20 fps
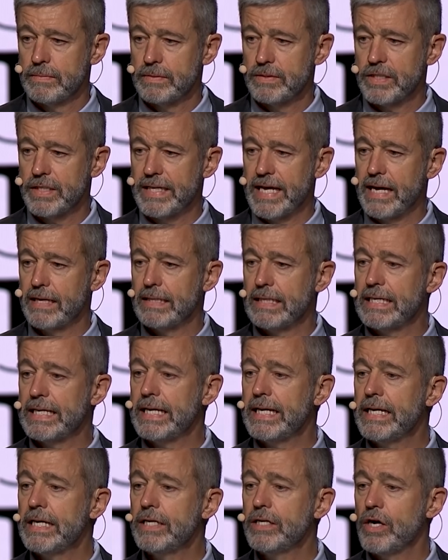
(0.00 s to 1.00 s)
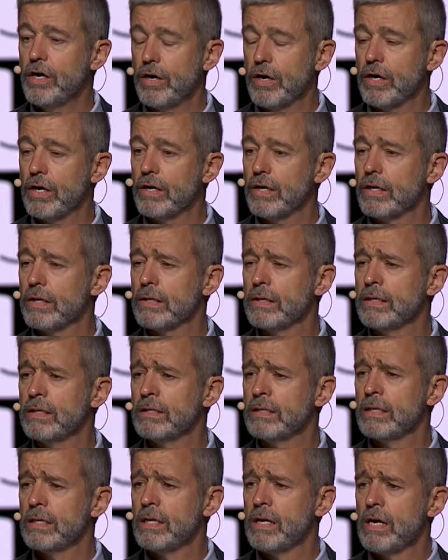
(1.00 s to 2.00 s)
to now lead her
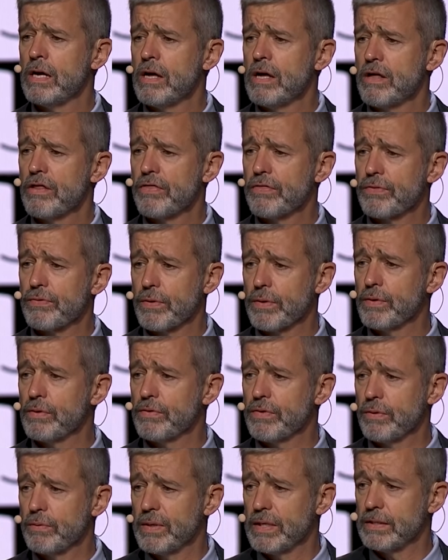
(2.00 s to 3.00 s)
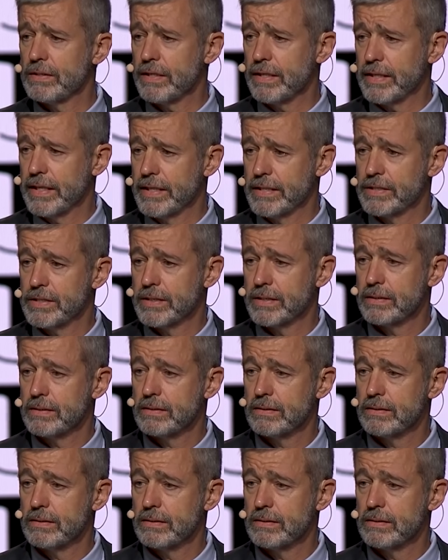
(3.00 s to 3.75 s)
through the wilderness